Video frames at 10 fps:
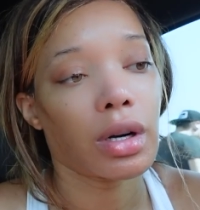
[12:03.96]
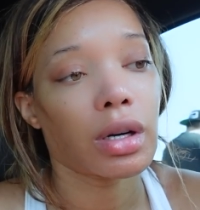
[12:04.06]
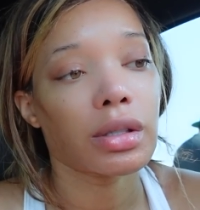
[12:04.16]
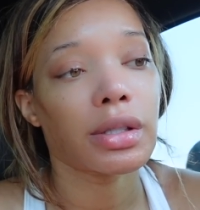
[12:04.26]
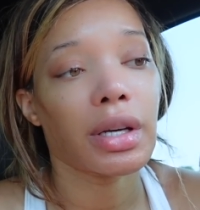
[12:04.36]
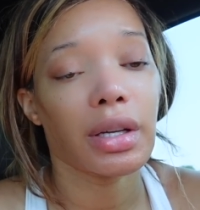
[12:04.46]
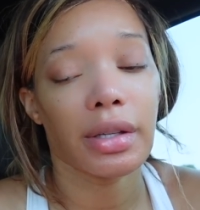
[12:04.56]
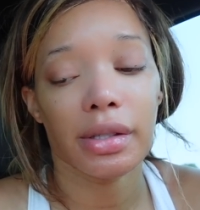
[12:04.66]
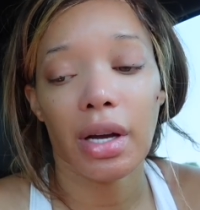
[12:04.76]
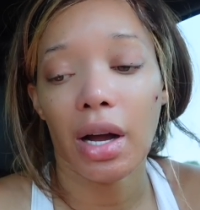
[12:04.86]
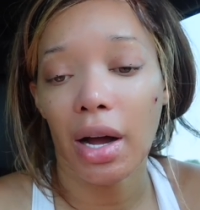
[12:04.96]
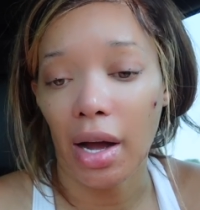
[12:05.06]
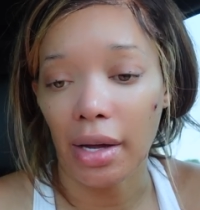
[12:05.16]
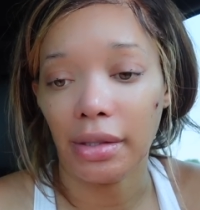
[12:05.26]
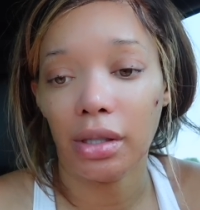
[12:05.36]
because it is
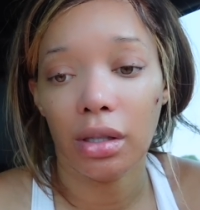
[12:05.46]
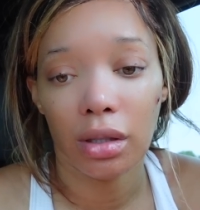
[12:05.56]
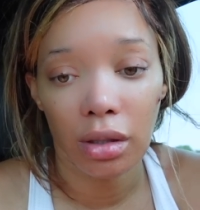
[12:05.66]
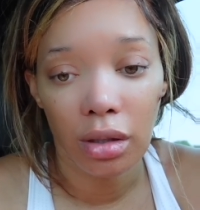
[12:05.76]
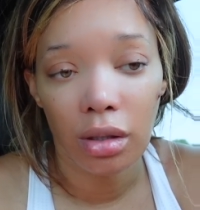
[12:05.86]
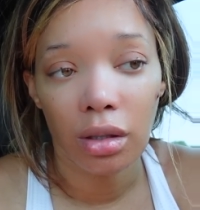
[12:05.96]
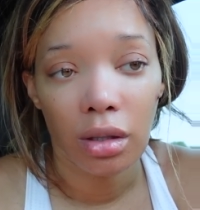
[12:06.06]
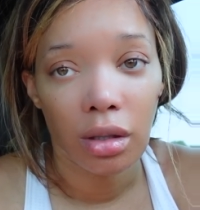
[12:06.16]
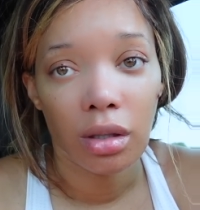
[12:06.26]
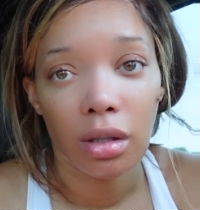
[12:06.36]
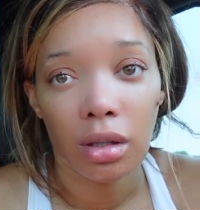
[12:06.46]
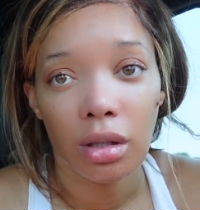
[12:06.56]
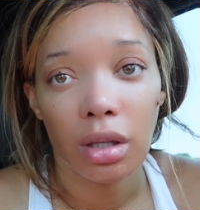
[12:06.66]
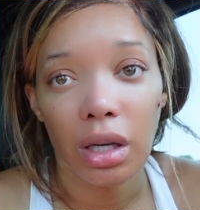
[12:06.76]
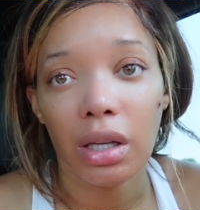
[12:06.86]
hot.
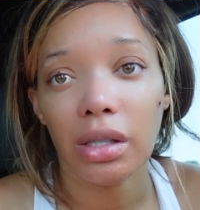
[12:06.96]
It